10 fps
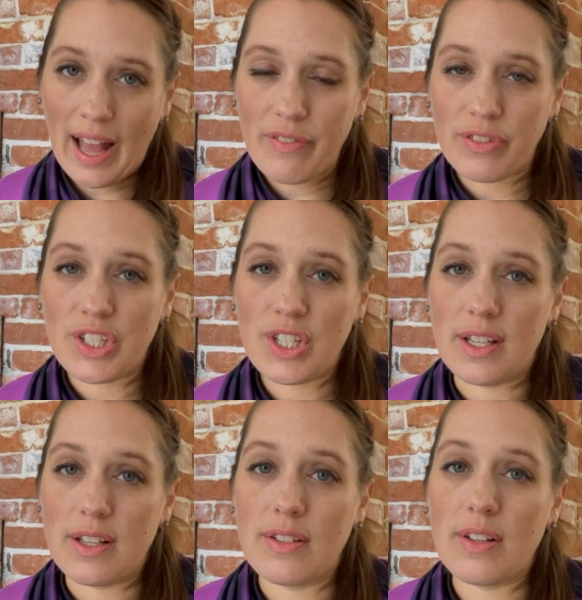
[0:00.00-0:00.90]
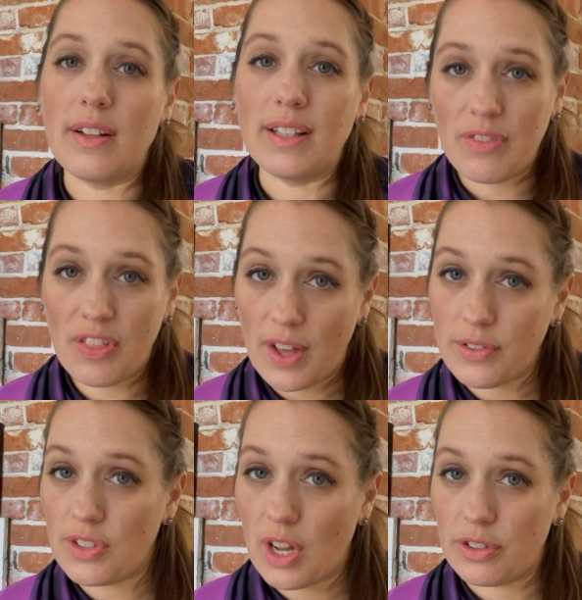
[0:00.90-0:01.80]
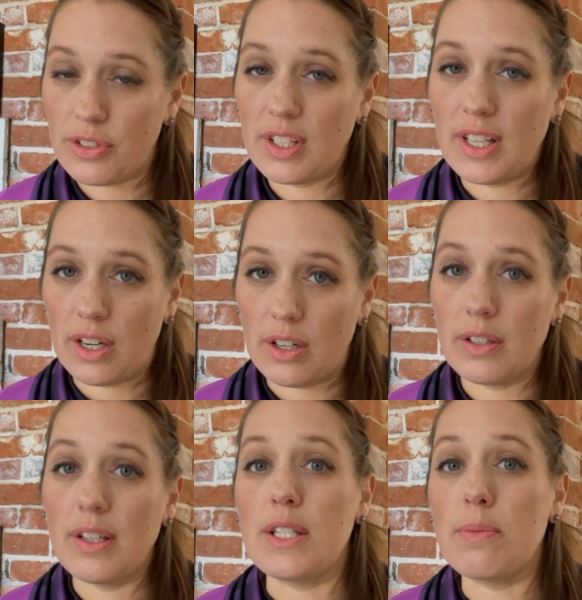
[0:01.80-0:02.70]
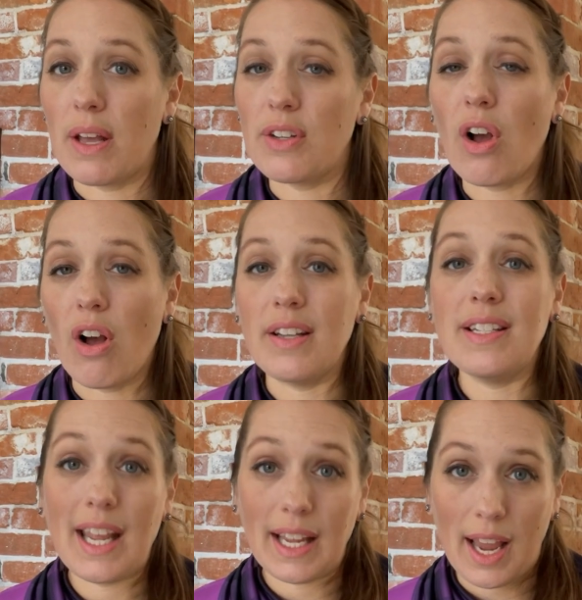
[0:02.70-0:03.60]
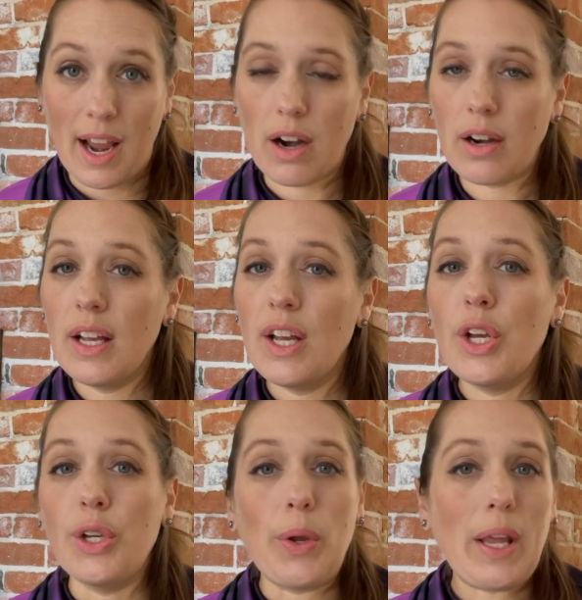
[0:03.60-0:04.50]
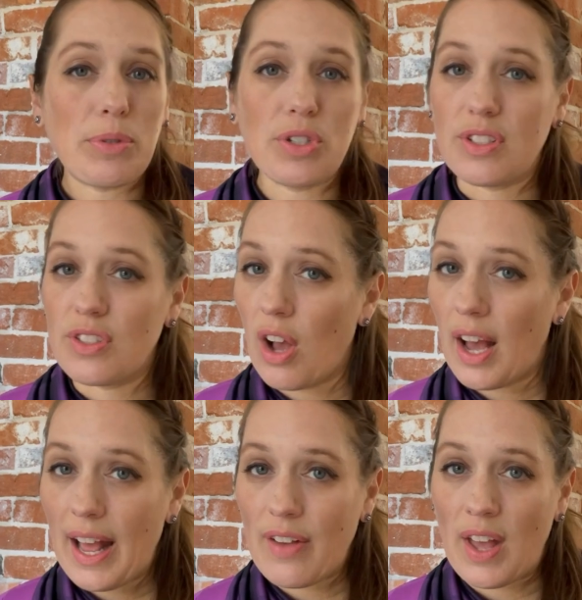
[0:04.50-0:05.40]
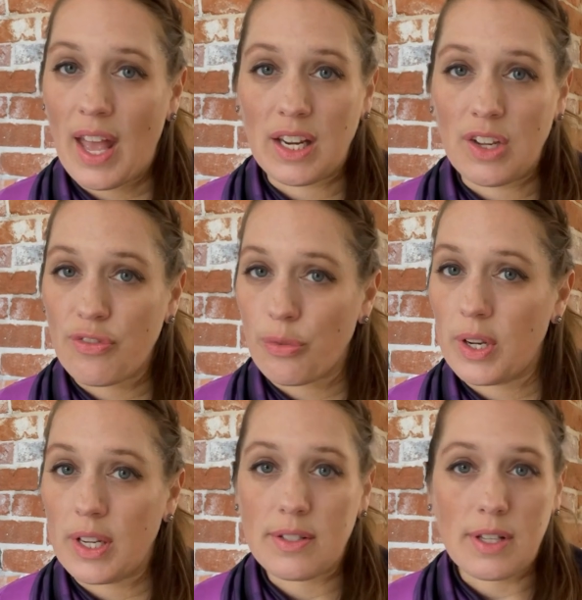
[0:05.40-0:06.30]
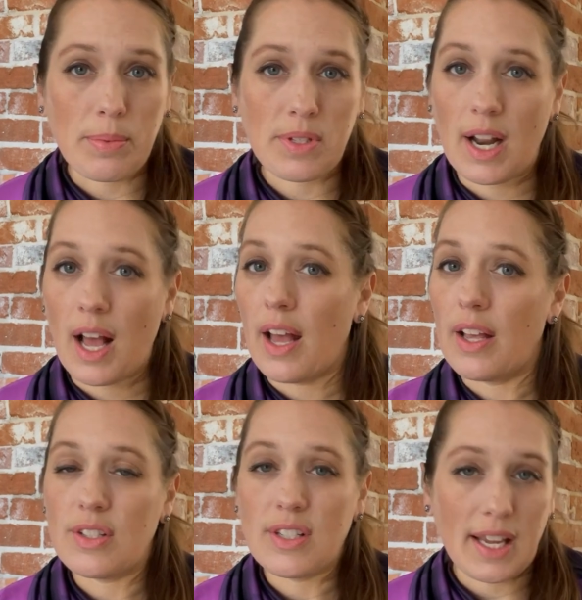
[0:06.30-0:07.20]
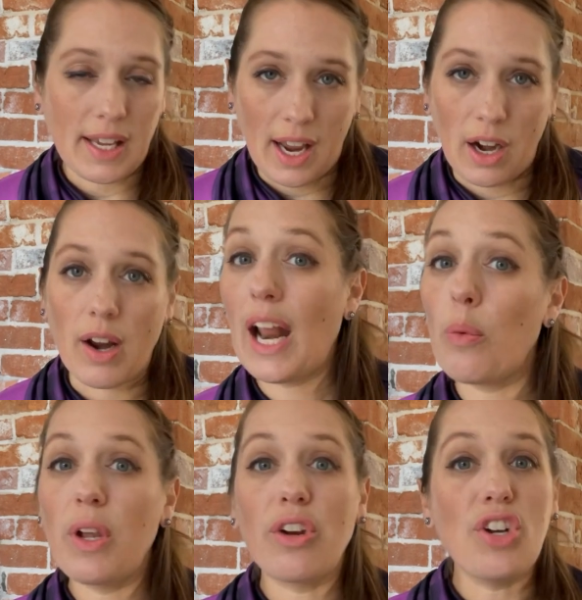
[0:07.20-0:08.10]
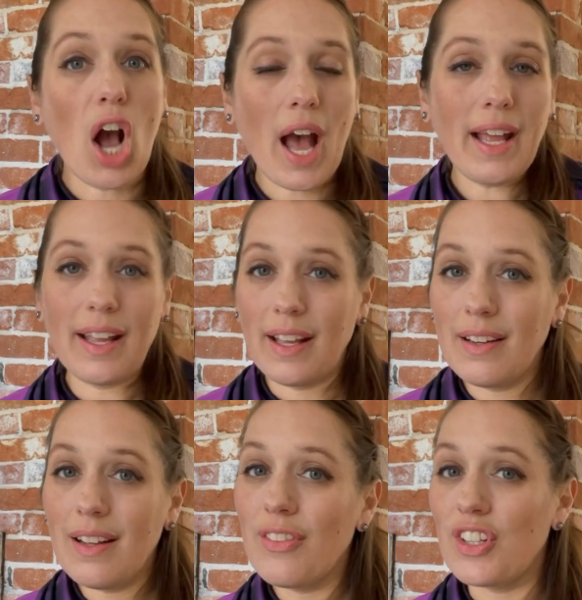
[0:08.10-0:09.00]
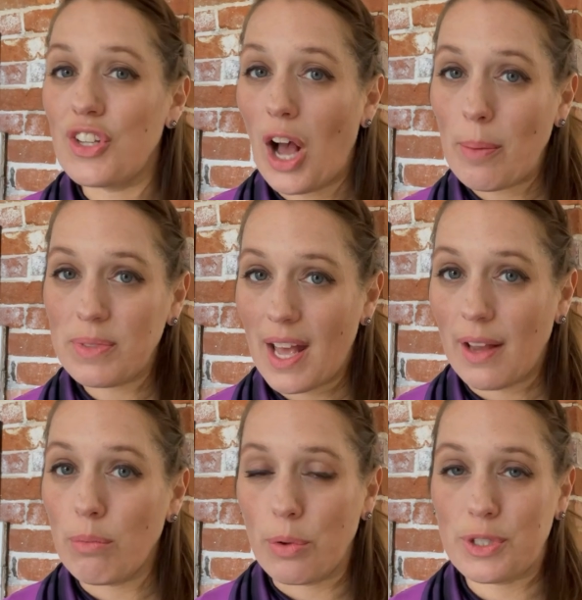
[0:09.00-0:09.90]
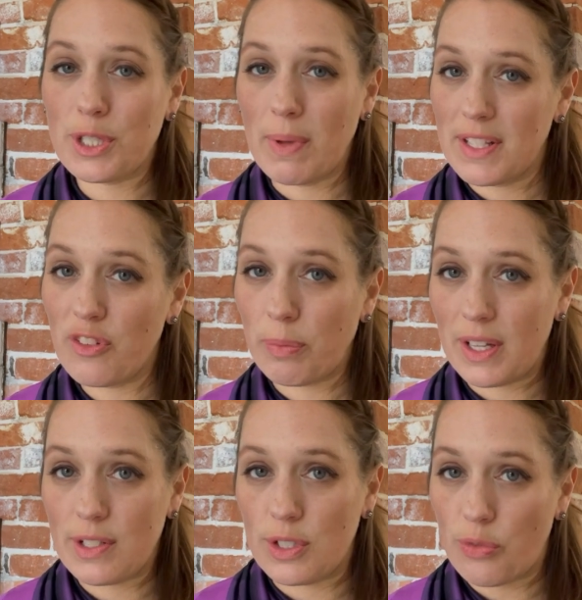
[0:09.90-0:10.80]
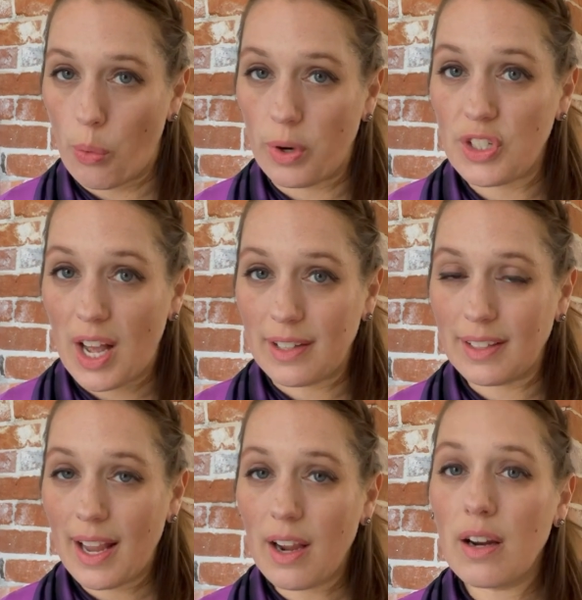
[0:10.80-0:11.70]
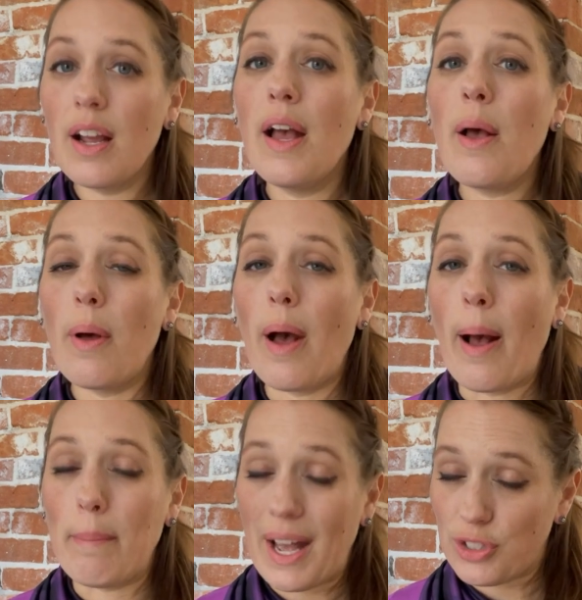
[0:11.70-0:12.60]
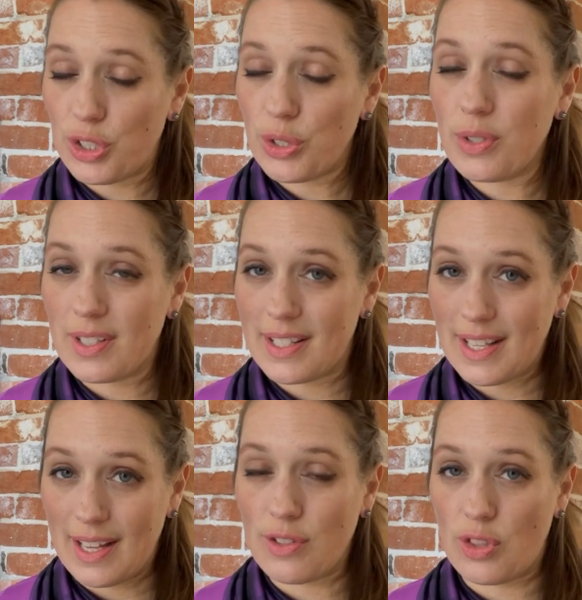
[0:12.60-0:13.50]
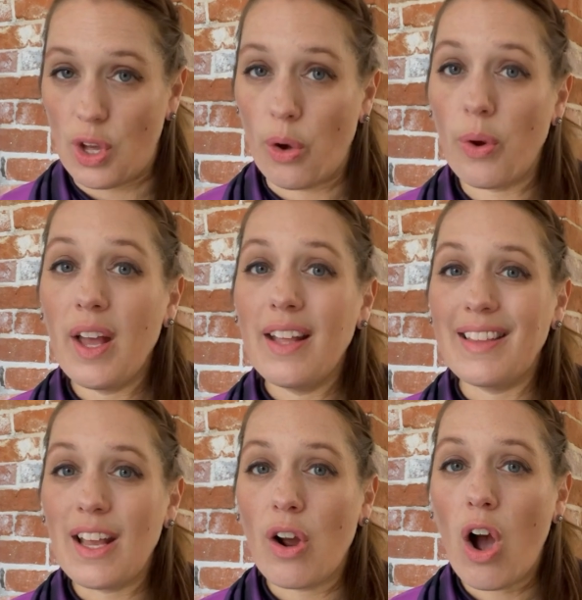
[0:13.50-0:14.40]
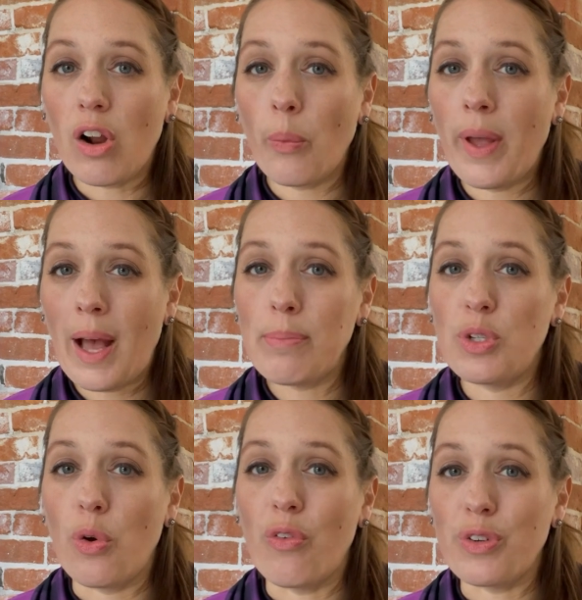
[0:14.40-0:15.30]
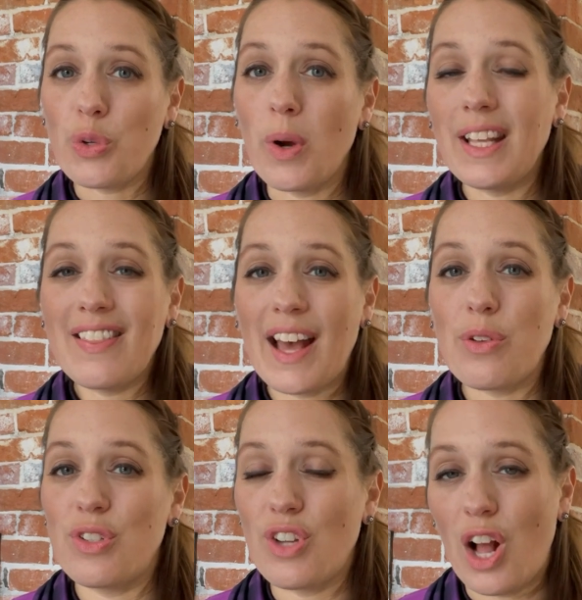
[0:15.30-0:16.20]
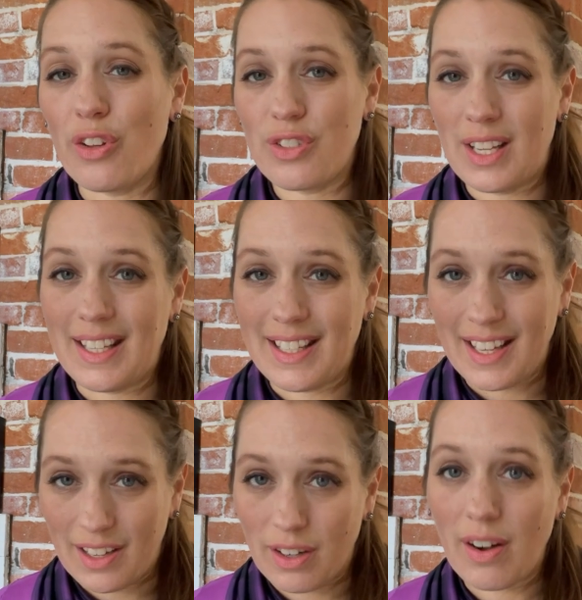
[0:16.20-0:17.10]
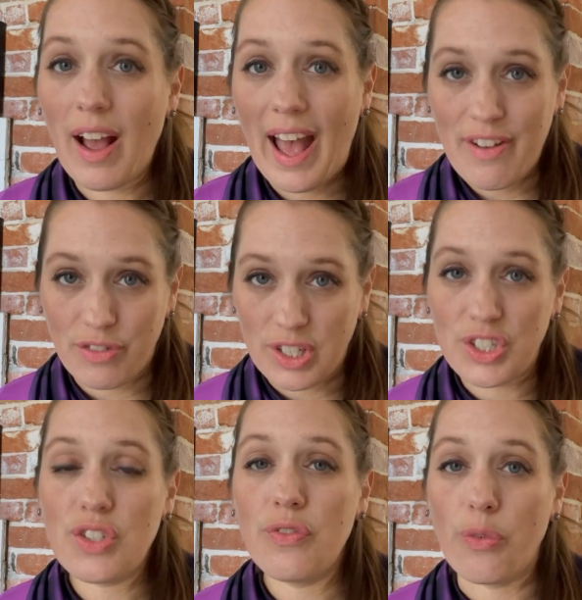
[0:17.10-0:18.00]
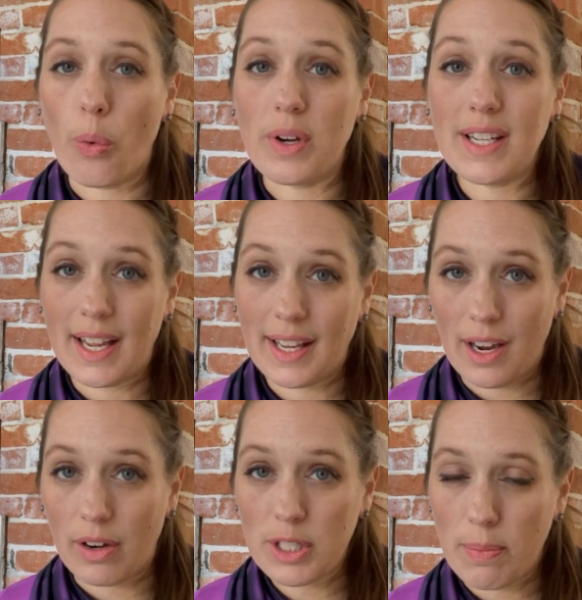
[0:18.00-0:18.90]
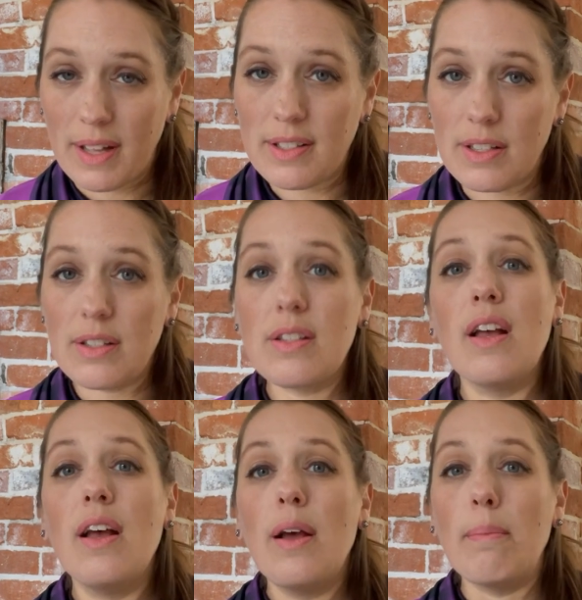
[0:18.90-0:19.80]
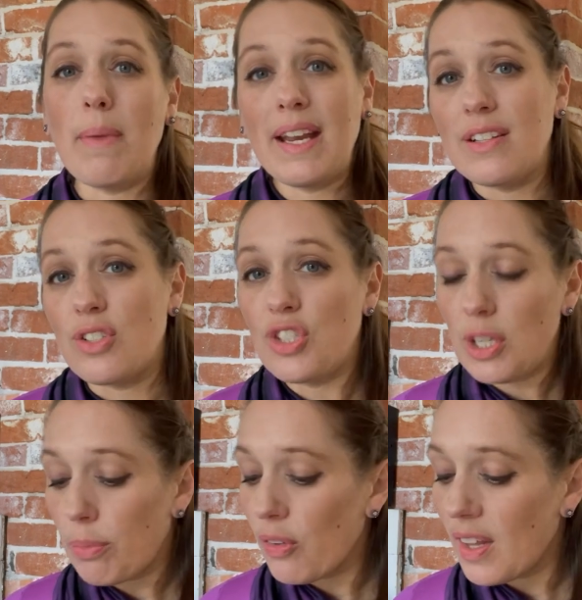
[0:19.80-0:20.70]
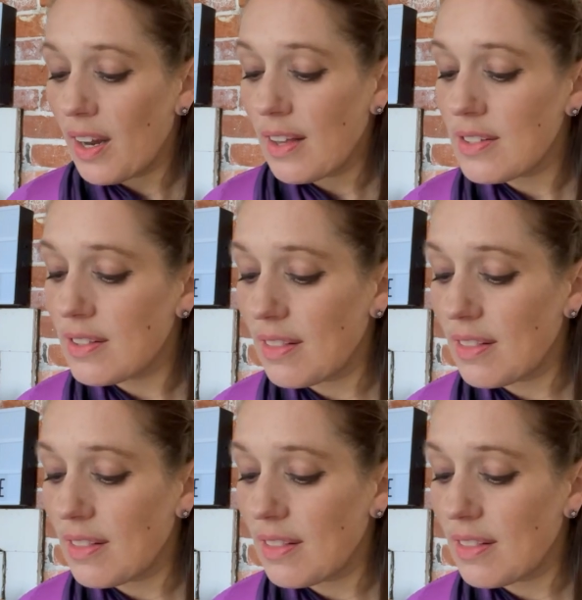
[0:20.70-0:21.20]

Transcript: average is $11,000 a year is spent on daycare. New Hampshire does not have any free subsidized daycare. Now, we are not in the top 10 most expensive places for childcare, uh, Massachusetts is, though. They are all the way up to over $20,000 a year average for daycare expenses. Maine is cheaper than us.